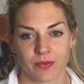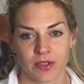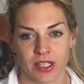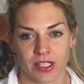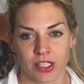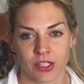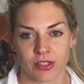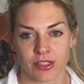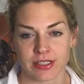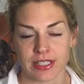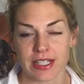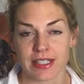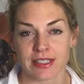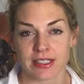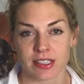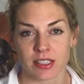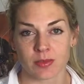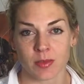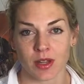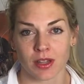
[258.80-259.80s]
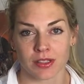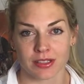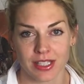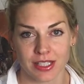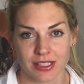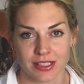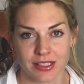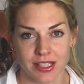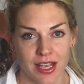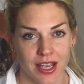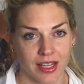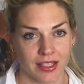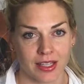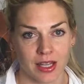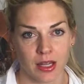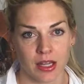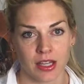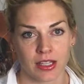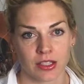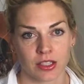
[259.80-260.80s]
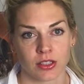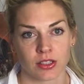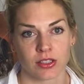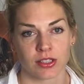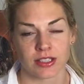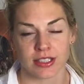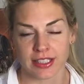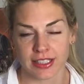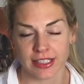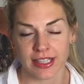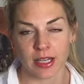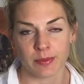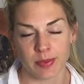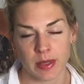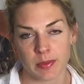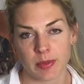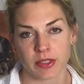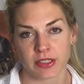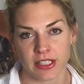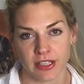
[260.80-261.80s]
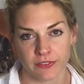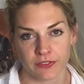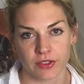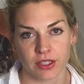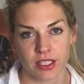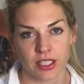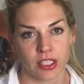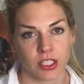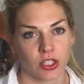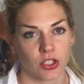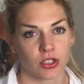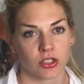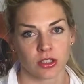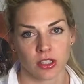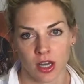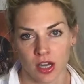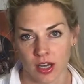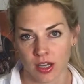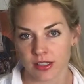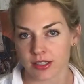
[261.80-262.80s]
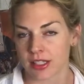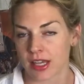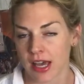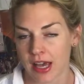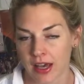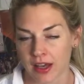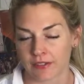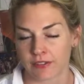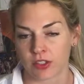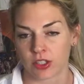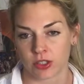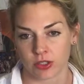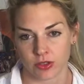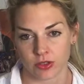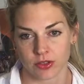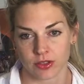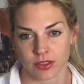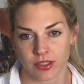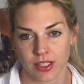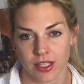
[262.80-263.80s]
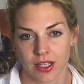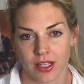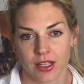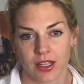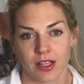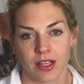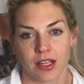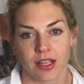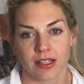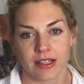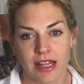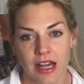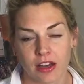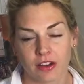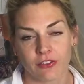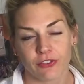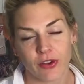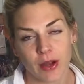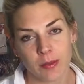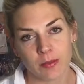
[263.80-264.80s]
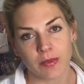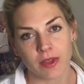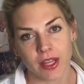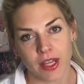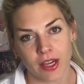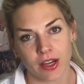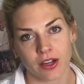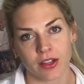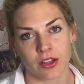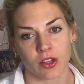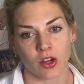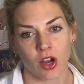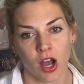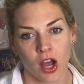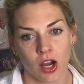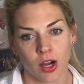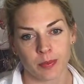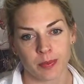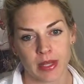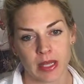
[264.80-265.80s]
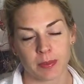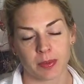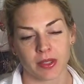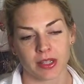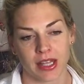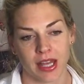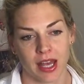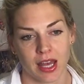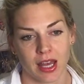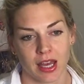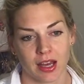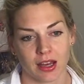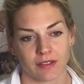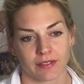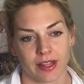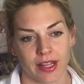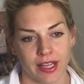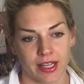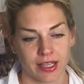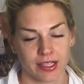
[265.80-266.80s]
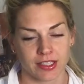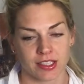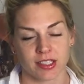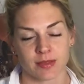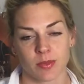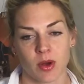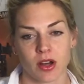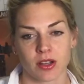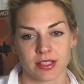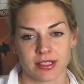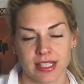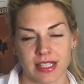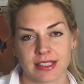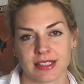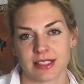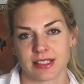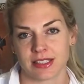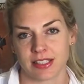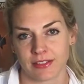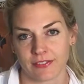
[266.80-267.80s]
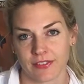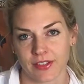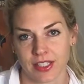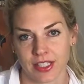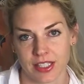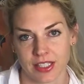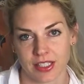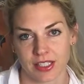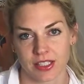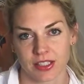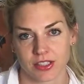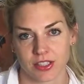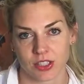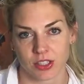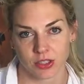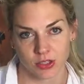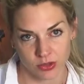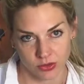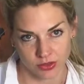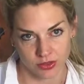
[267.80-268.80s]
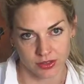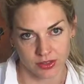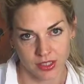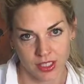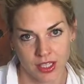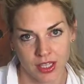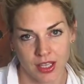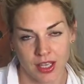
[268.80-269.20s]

It irritates the small intestine, and celiac people definitely not have gluten. Now from there are people that have a small sensitivity to gluten.